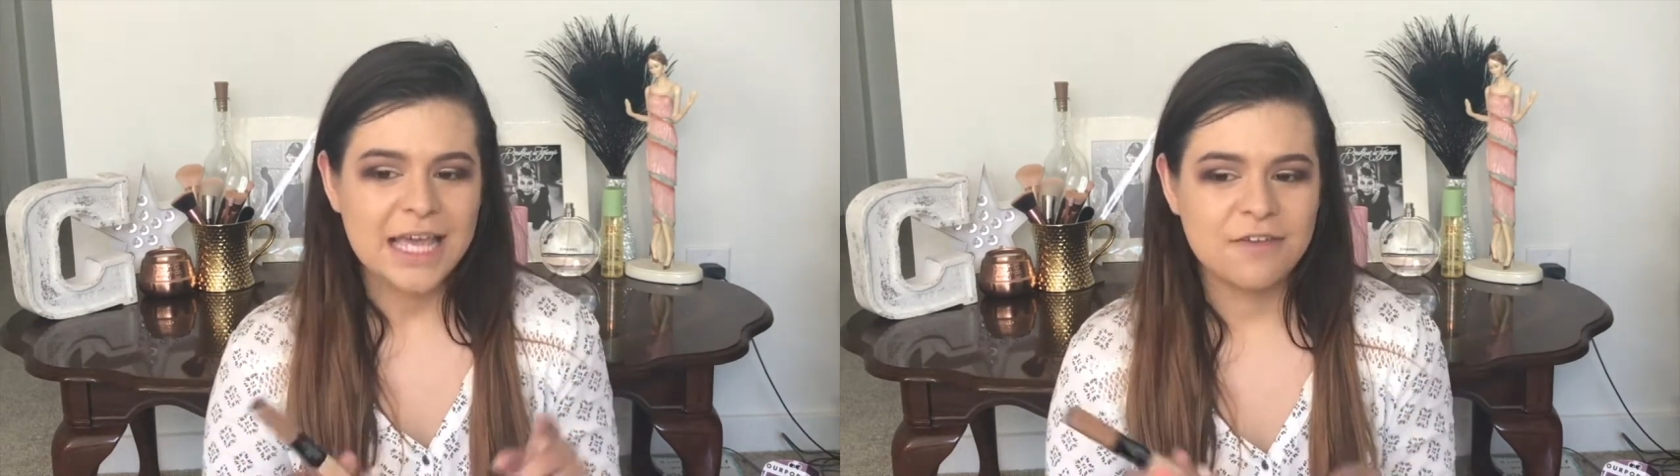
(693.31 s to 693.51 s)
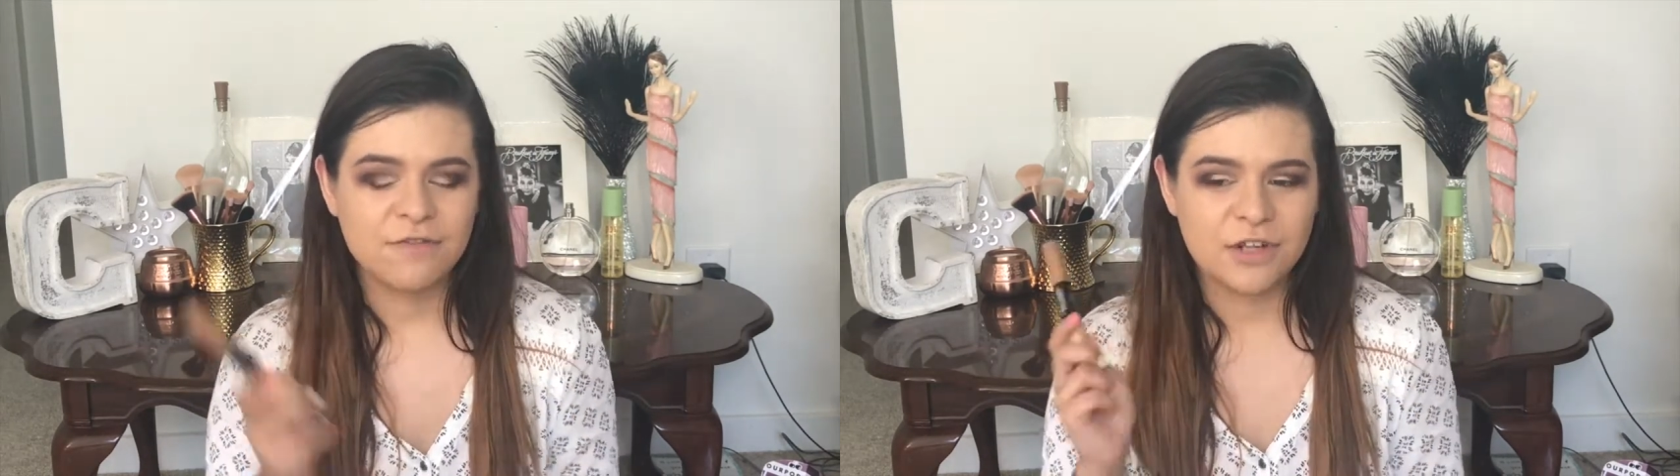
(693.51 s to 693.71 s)

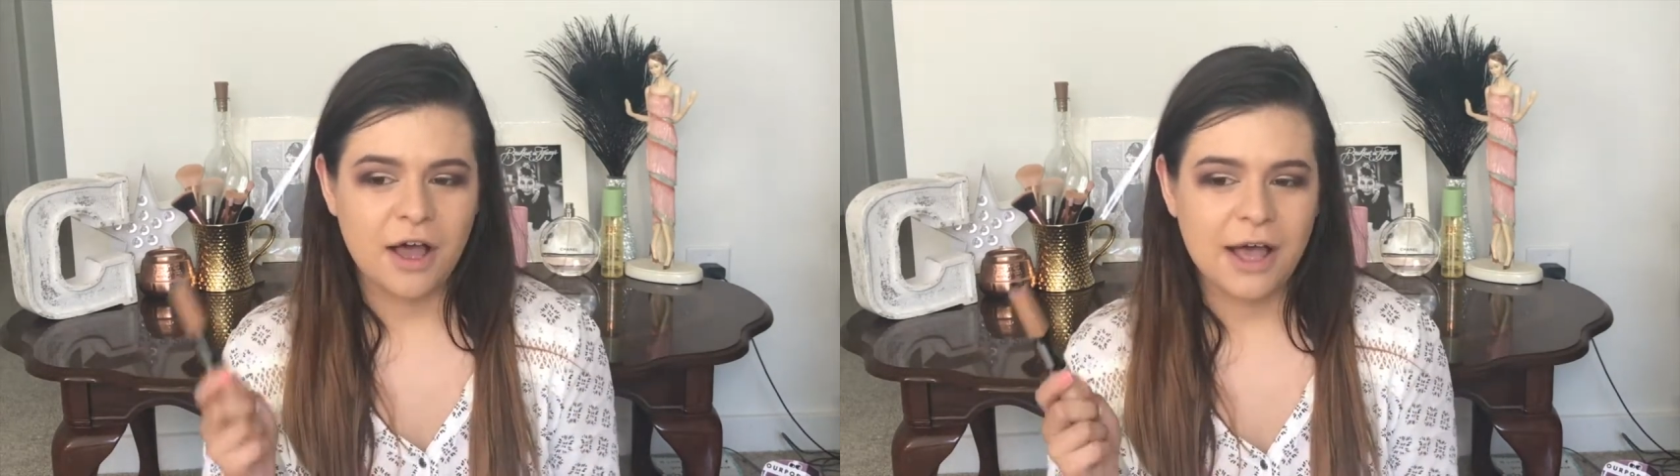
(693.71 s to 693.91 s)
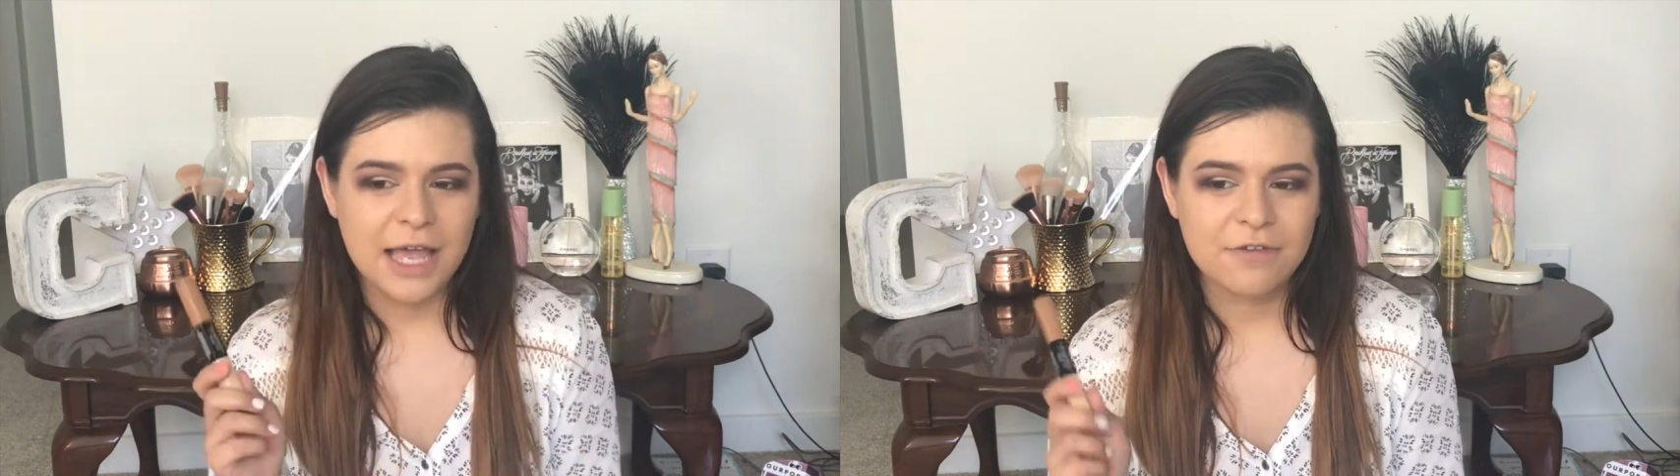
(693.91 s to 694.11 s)
If
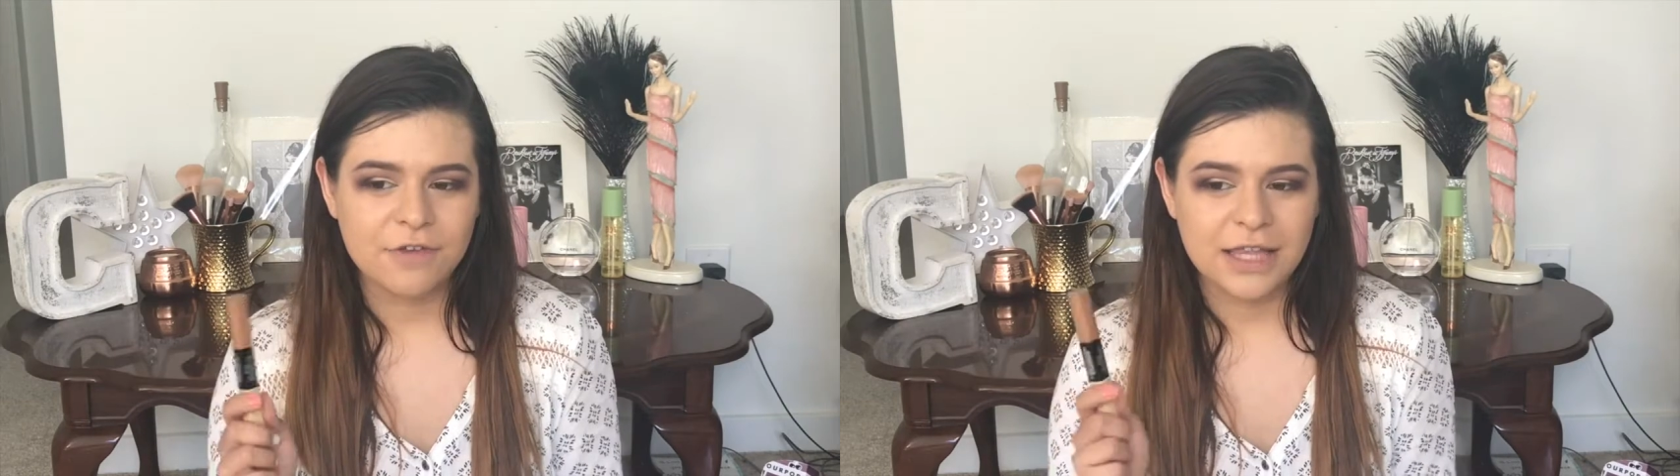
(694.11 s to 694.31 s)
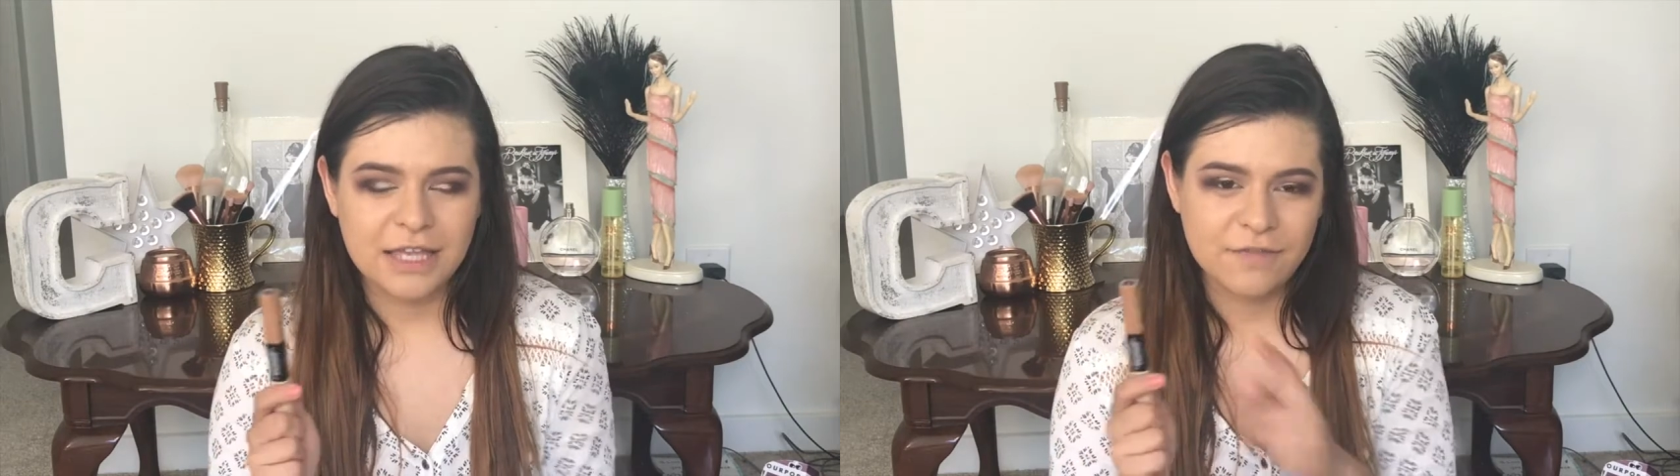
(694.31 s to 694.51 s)
not, I
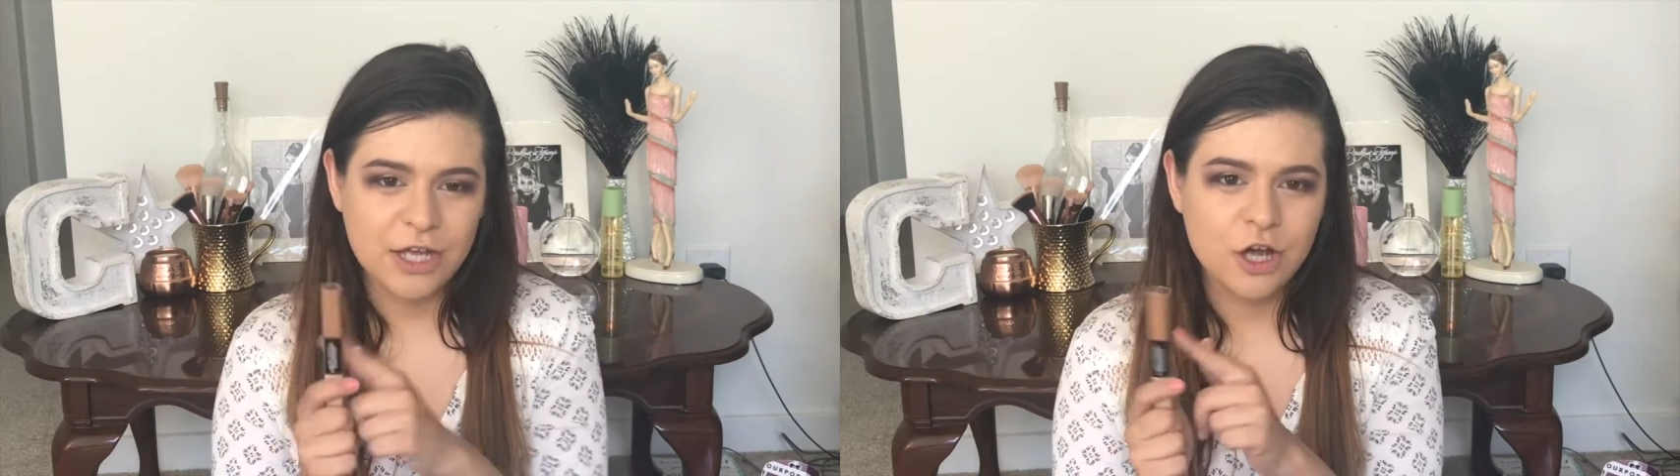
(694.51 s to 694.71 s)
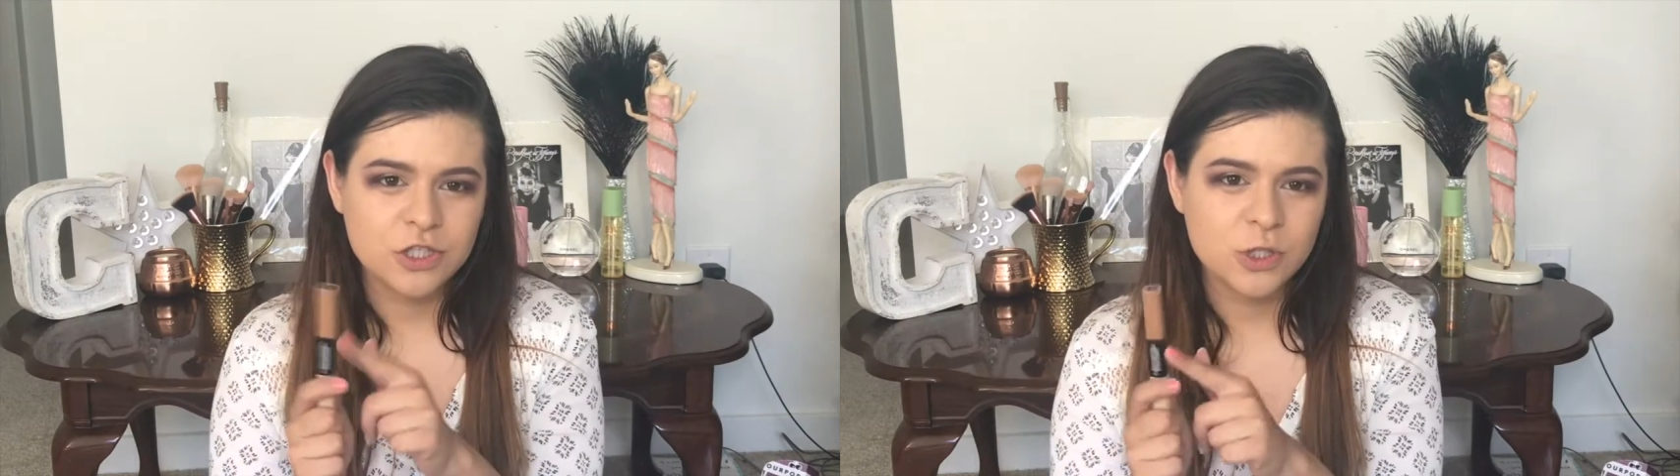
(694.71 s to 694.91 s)
feel like if
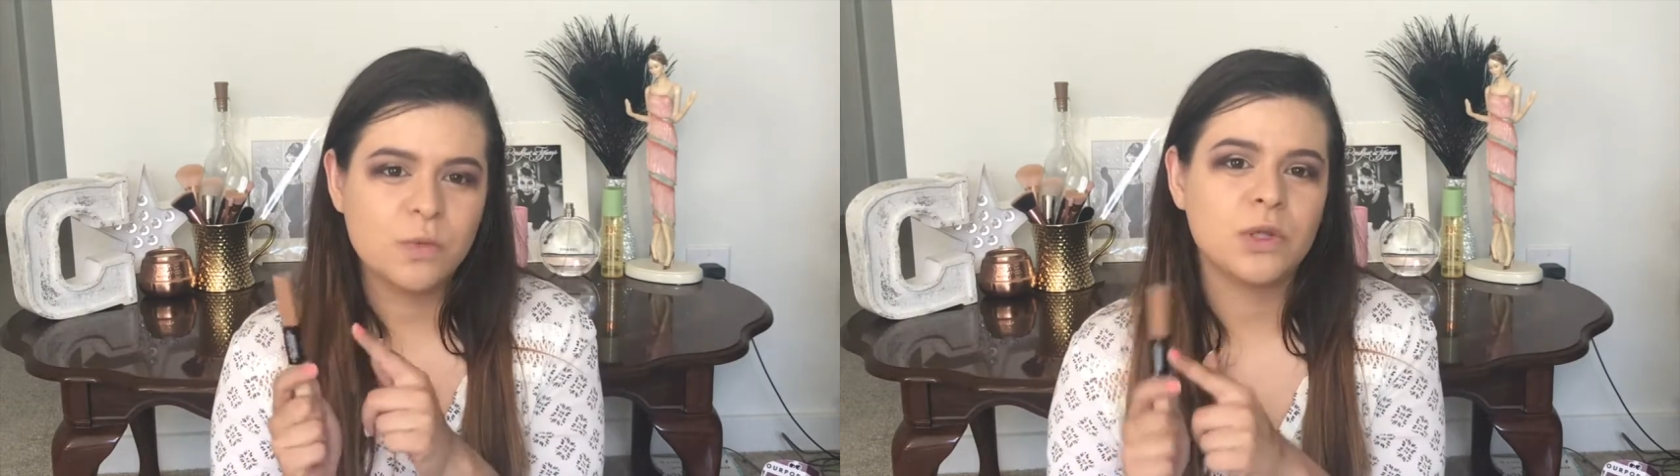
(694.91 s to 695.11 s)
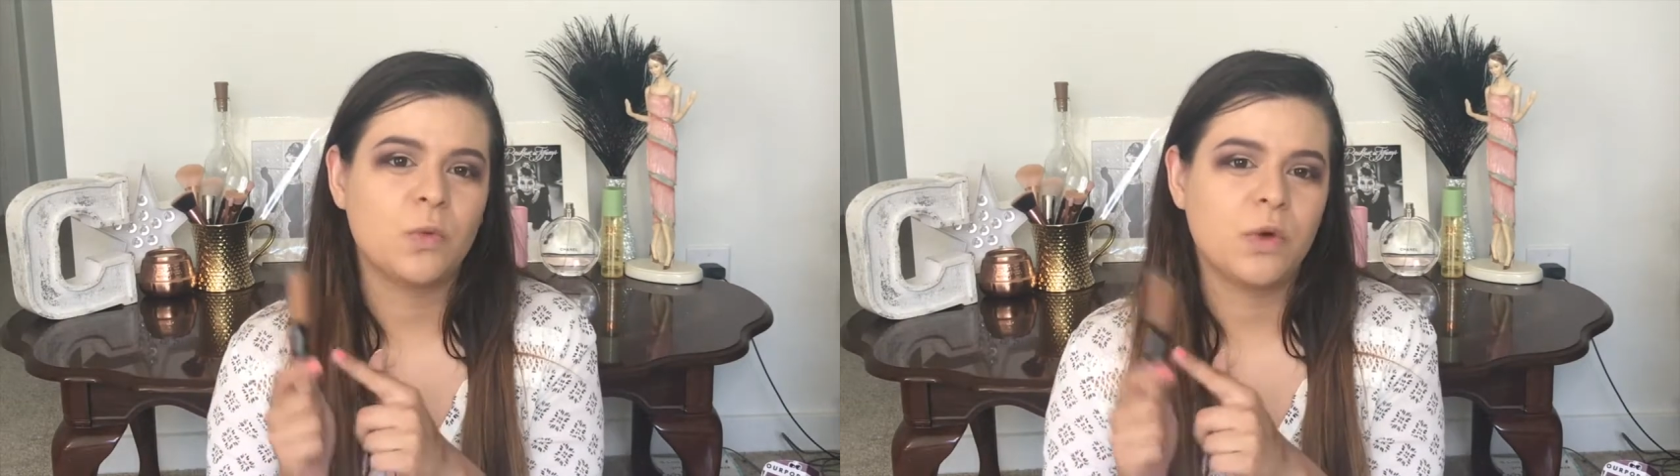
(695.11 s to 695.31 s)
I contour
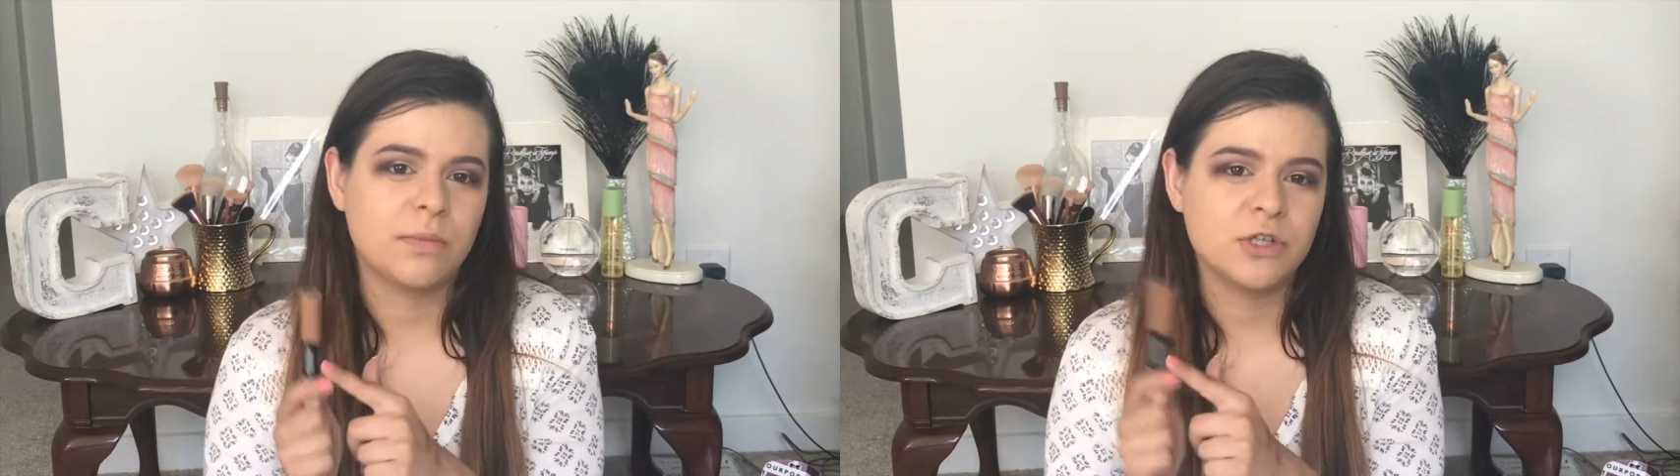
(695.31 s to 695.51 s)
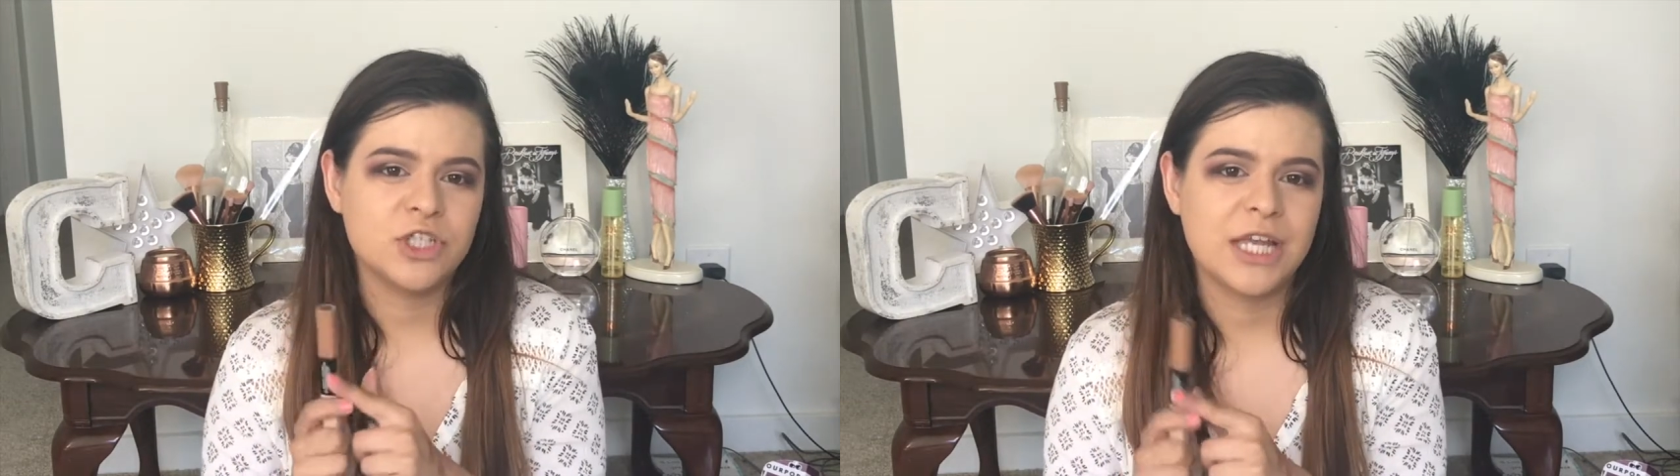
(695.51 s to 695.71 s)
with a
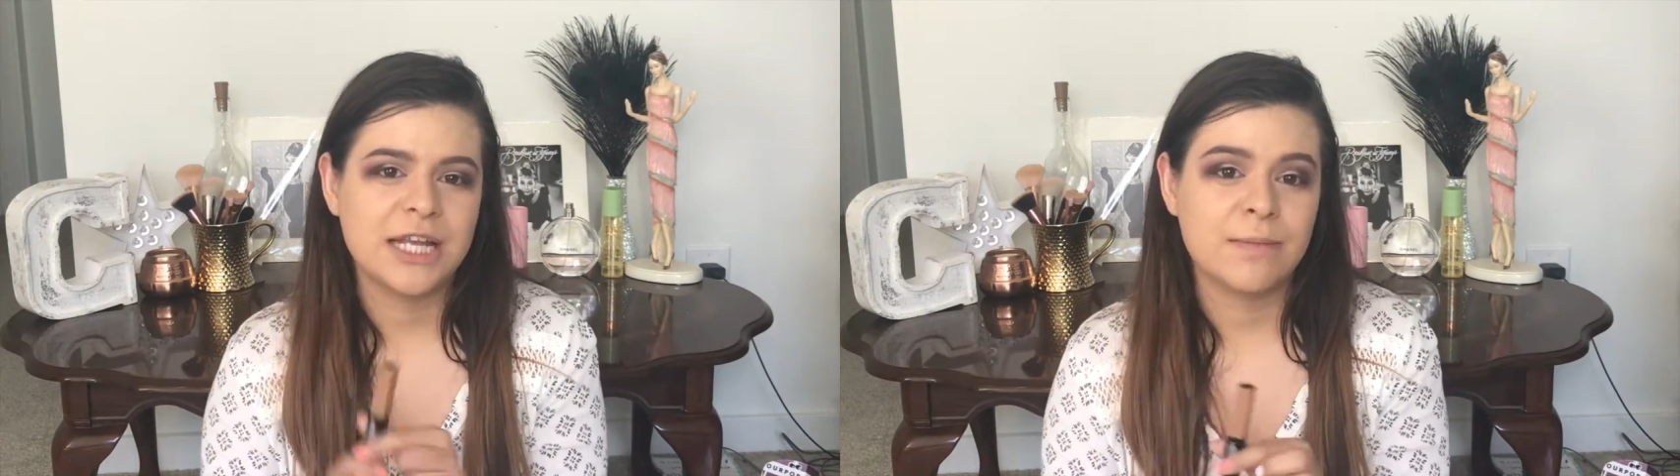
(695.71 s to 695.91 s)
warmer shade,